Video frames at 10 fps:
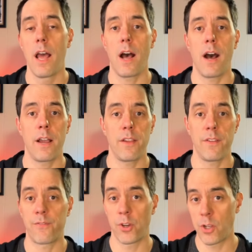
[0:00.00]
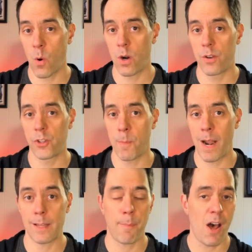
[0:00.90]
If for yours, you might
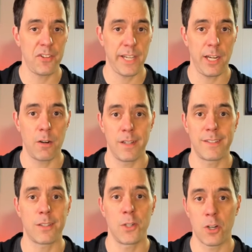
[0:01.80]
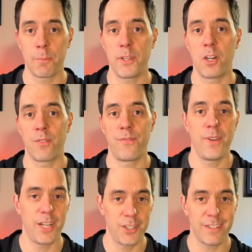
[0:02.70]
have to pause it here until your computer
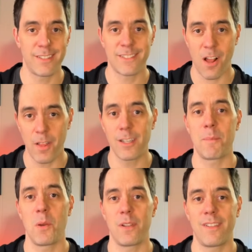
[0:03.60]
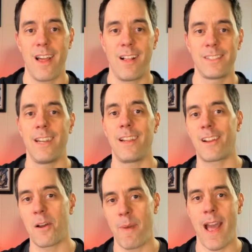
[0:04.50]
finishes installing WSL, and then you can
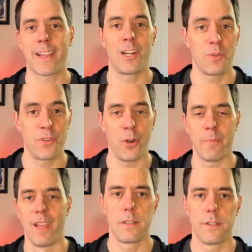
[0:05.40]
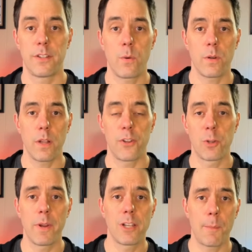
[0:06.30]
come back and resume. So
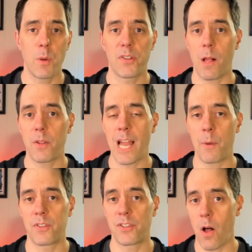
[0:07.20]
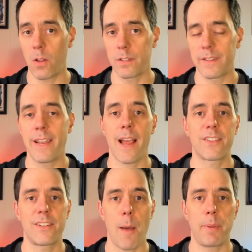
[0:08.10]
assuming WSL is now installed, the next
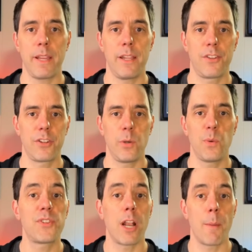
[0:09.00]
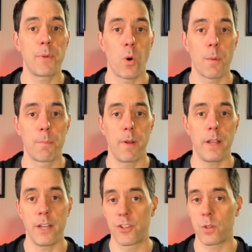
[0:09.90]
step is to set up your
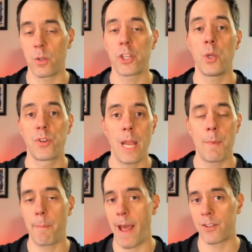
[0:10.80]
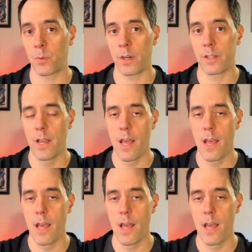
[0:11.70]
initial username and password.